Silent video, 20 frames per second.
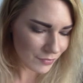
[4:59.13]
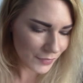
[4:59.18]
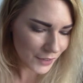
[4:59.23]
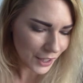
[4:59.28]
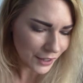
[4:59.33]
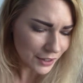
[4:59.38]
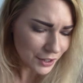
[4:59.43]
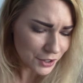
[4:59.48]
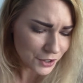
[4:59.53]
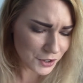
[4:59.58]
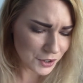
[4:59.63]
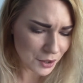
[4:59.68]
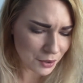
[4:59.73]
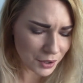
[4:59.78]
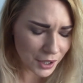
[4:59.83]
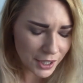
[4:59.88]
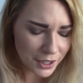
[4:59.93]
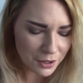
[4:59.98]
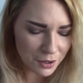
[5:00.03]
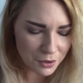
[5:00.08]
There's no
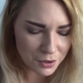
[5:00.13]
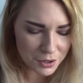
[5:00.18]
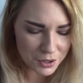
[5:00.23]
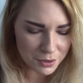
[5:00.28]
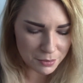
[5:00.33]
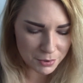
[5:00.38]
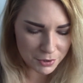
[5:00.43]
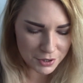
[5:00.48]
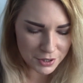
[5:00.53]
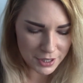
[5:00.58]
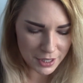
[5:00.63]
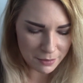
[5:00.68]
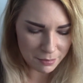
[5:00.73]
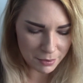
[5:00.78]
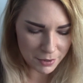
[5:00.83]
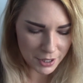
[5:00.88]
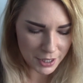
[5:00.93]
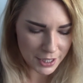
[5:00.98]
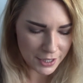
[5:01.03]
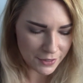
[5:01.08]
like noticeable dip
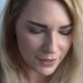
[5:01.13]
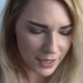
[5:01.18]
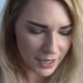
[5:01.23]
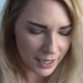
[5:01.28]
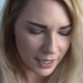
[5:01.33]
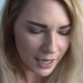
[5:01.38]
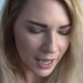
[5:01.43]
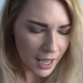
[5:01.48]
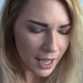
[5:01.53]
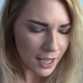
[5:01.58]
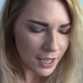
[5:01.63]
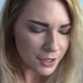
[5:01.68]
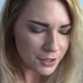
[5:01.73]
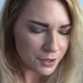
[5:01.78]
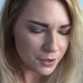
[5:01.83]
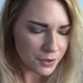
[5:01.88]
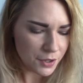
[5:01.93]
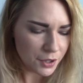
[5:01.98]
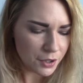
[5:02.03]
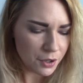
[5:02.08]
or anything.
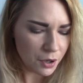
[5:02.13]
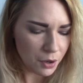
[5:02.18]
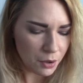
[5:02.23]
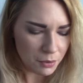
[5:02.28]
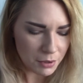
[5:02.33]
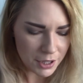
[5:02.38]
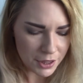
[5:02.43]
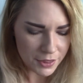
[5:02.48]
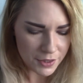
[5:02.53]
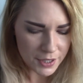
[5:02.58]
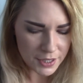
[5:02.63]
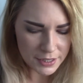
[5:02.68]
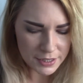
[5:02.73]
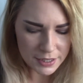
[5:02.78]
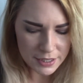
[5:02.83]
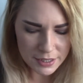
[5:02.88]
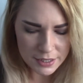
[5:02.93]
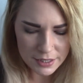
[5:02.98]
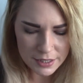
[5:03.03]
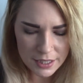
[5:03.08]
So the goal with this
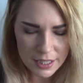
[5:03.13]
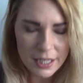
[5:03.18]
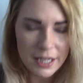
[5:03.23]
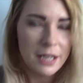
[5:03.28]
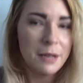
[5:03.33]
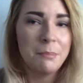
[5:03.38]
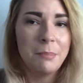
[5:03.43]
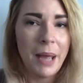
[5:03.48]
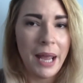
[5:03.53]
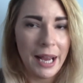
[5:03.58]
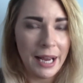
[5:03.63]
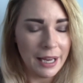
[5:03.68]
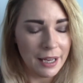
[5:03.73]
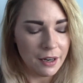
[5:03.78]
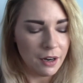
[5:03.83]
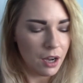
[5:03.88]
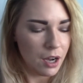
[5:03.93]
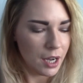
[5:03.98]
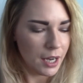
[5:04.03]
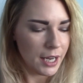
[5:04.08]
is to hit pan on